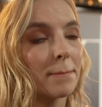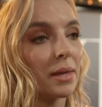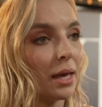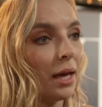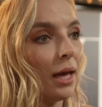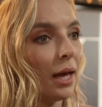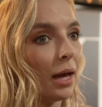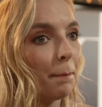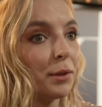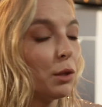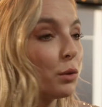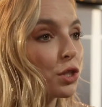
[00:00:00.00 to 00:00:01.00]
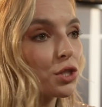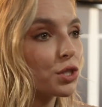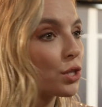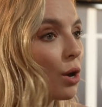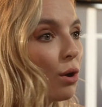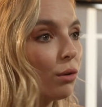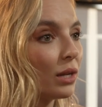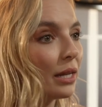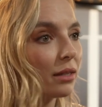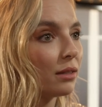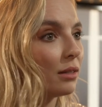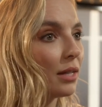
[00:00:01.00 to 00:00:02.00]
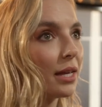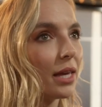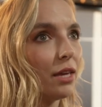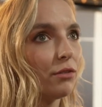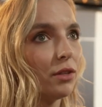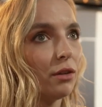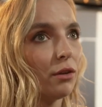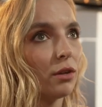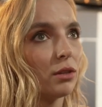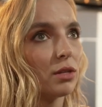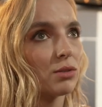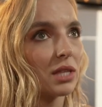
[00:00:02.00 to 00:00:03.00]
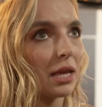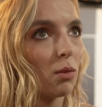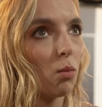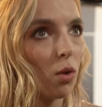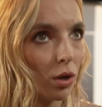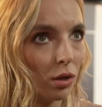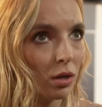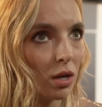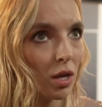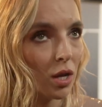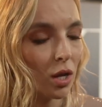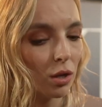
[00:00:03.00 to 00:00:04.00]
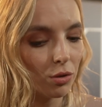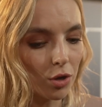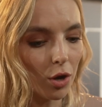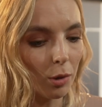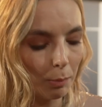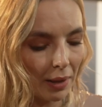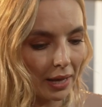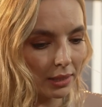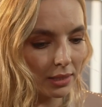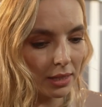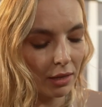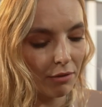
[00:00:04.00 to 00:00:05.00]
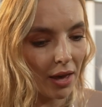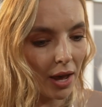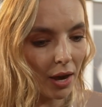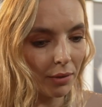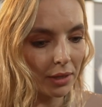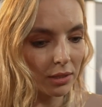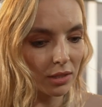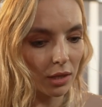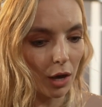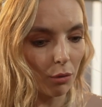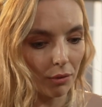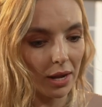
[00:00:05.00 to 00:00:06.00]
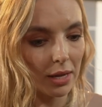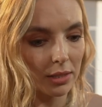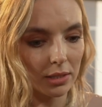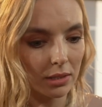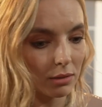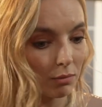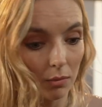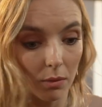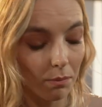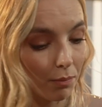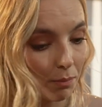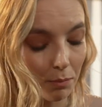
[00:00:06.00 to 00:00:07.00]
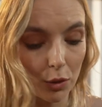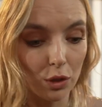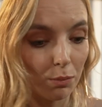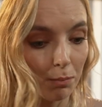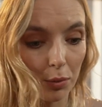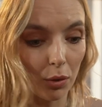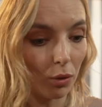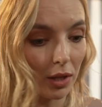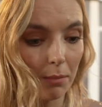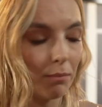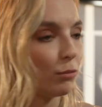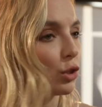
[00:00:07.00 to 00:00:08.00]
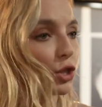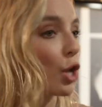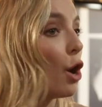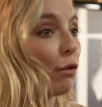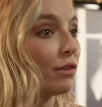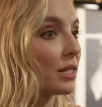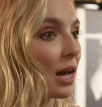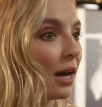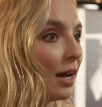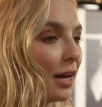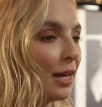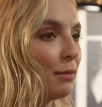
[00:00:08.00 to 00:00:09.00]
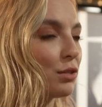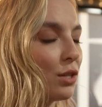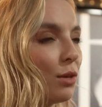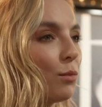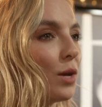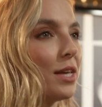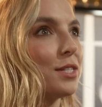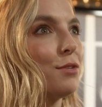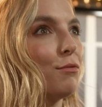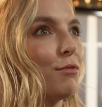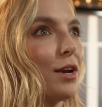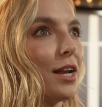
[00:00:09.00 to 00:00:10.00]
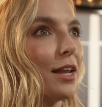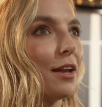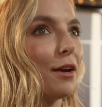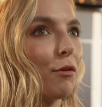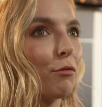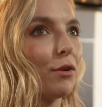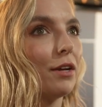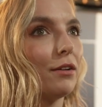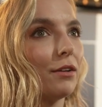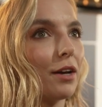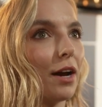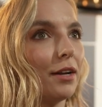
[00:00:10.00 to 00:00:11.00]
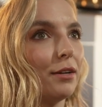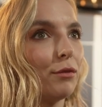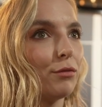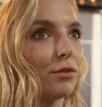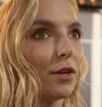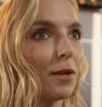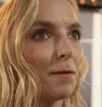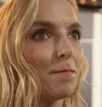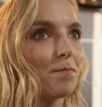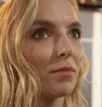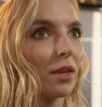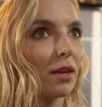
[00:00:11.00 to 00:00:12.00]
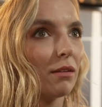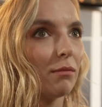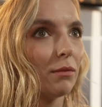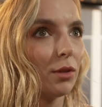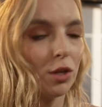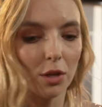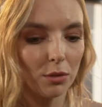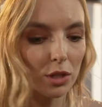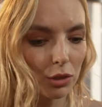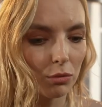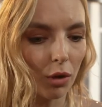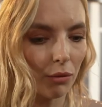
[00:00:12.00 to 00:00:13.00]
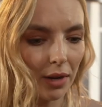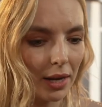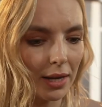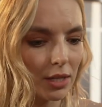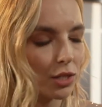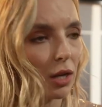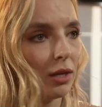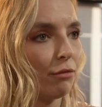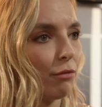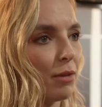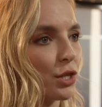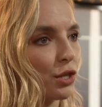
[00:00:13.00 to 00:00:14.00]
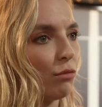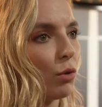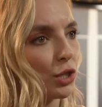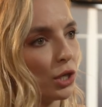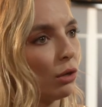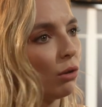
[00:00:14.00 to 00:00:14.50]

Oh. Yeah, but there was so little. Like, even there's like one known painting of her, and it's erased purely just over time. So there isn't really like a real kind of, you know, there's not really any solid information of what she